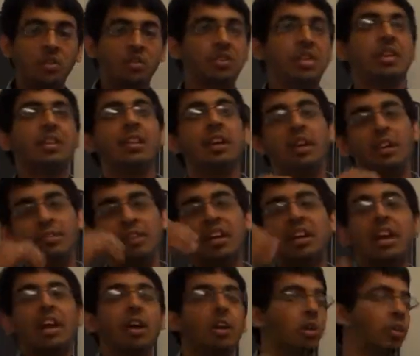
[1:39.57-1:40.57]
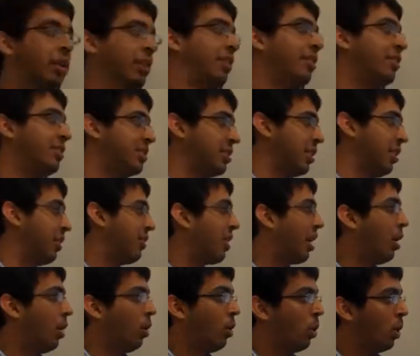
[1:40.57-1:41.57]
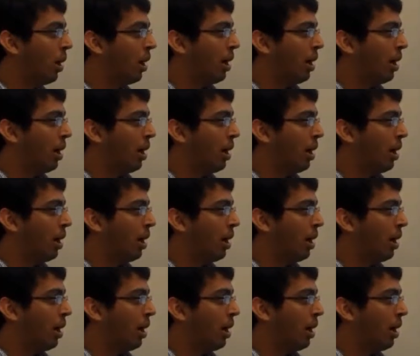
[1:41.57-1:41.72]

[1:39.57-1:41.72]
and then we take a look at the results, how